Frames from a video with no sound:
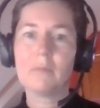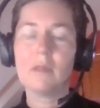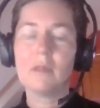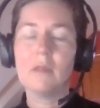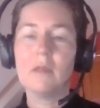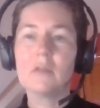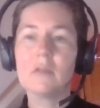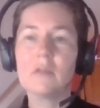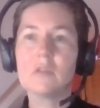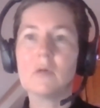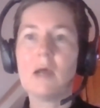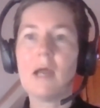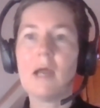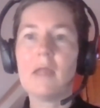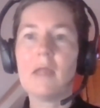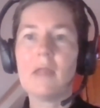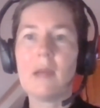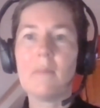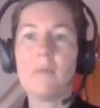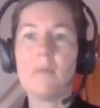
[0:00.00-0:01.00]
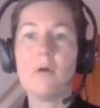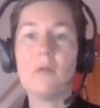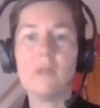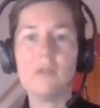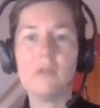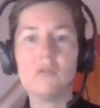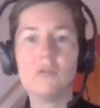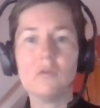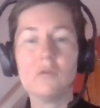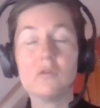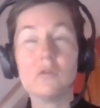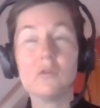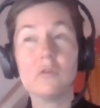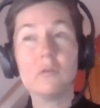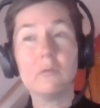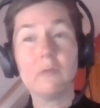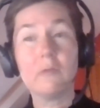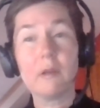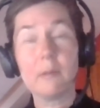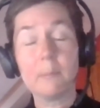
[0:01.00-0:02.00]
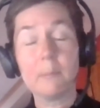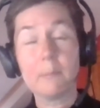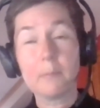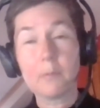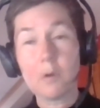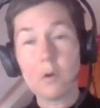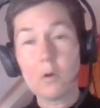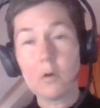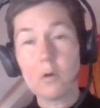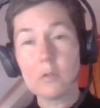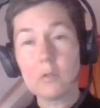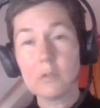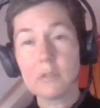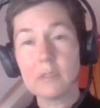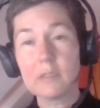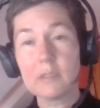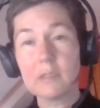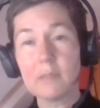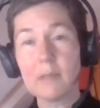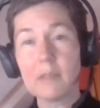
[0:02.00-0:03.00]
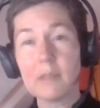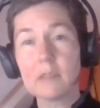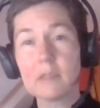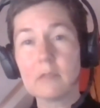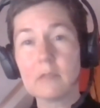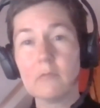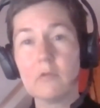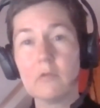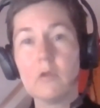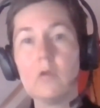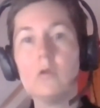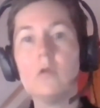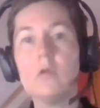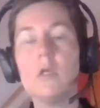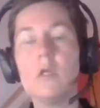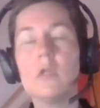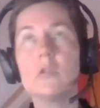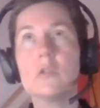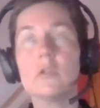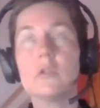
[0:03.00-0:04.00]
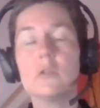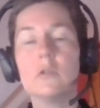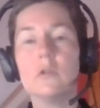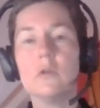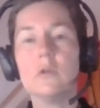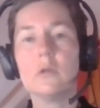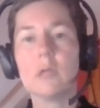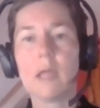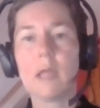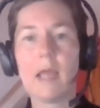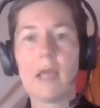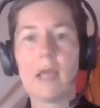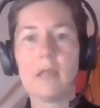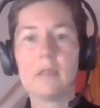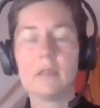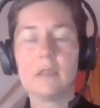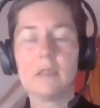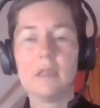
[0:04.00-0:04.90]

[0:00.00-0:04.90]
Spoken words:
So I, at that point, then chose to do a very broad systematic review to look at